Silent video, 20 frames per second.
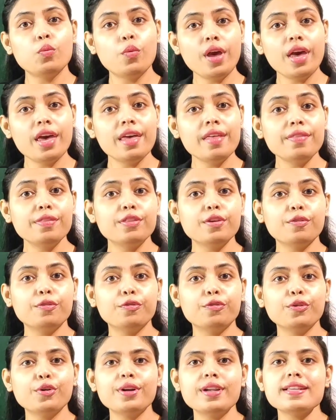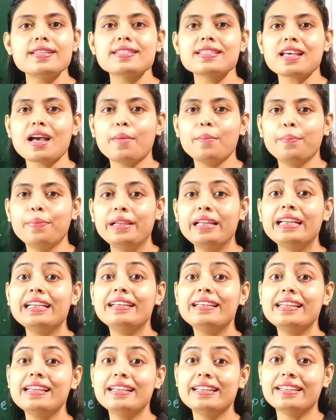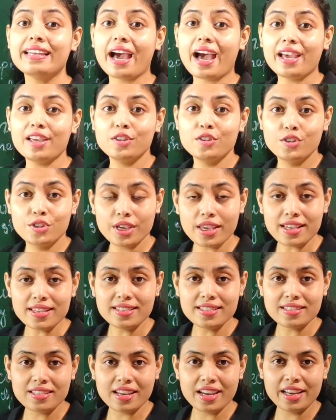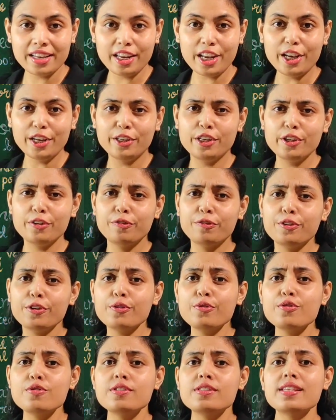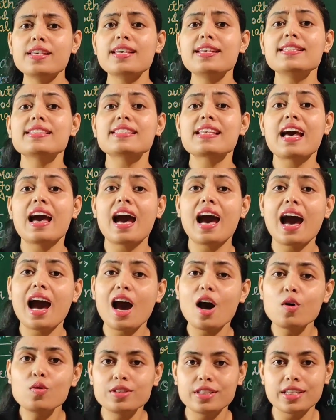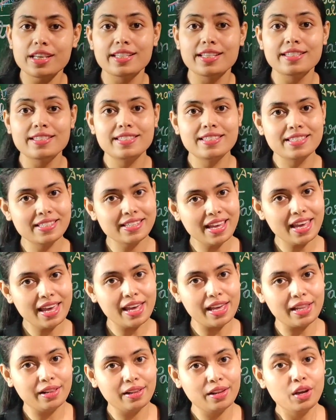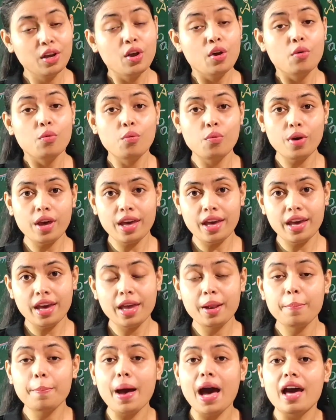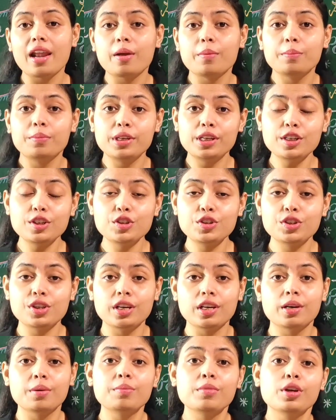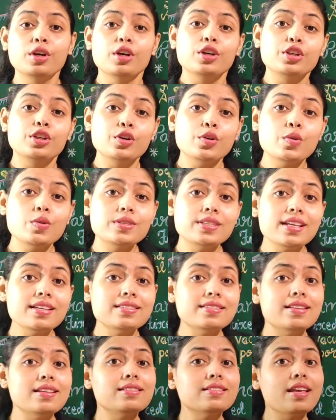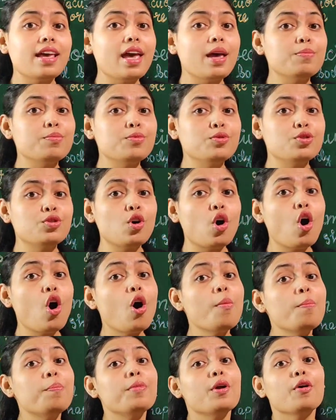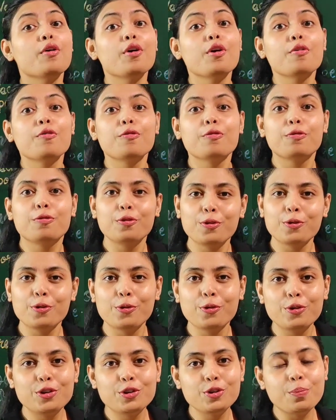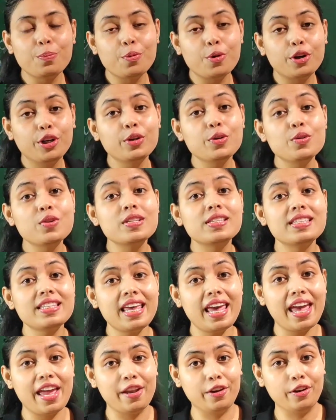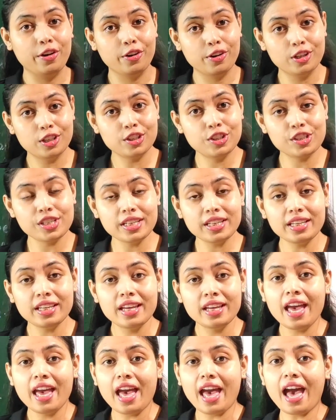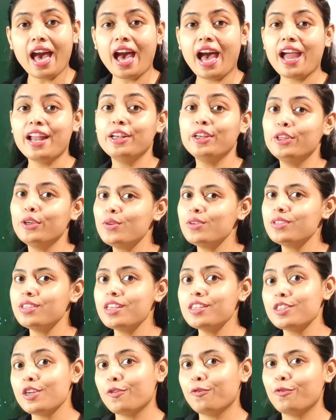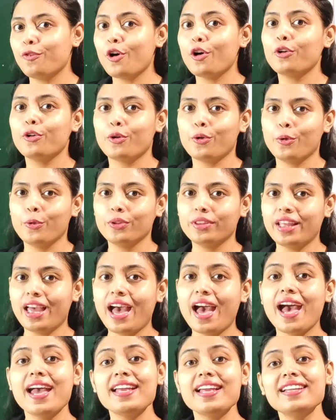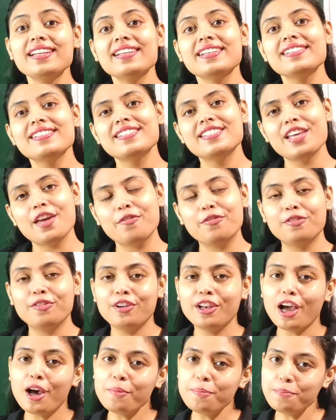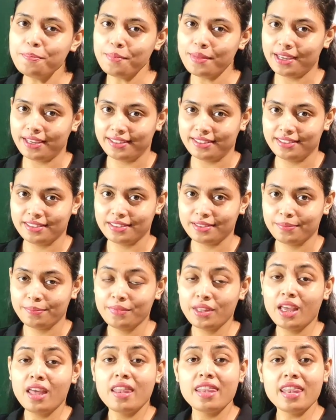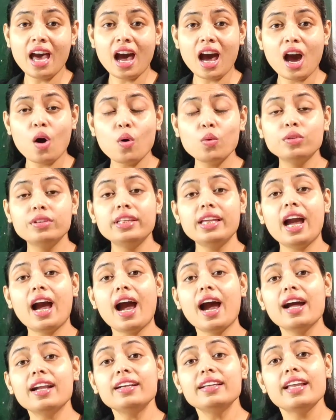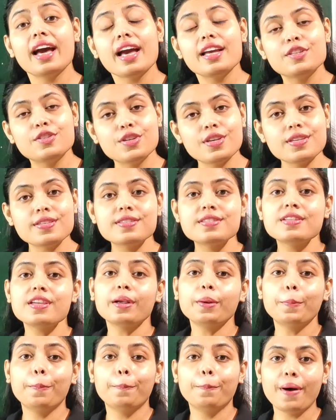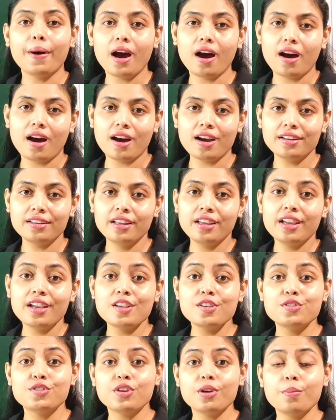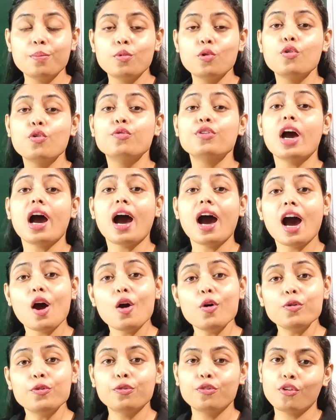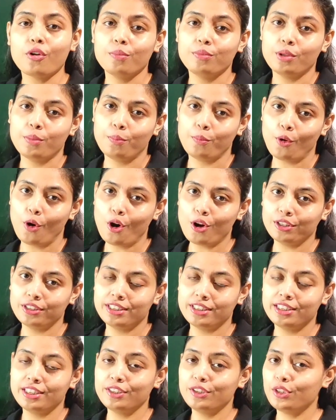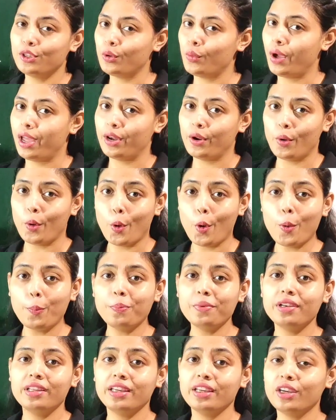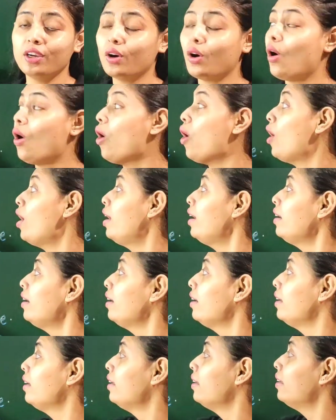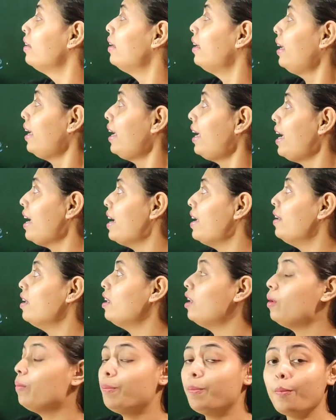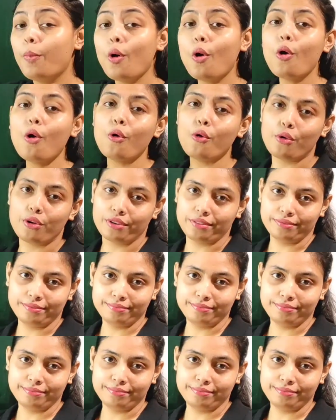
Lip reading: when the food is completely digested, it diffuses out in cell, where parameecium uses this absorbed food to produce energy and uses it for growth and development. Now the undigested part is removed out from the body through an opening called anal pore.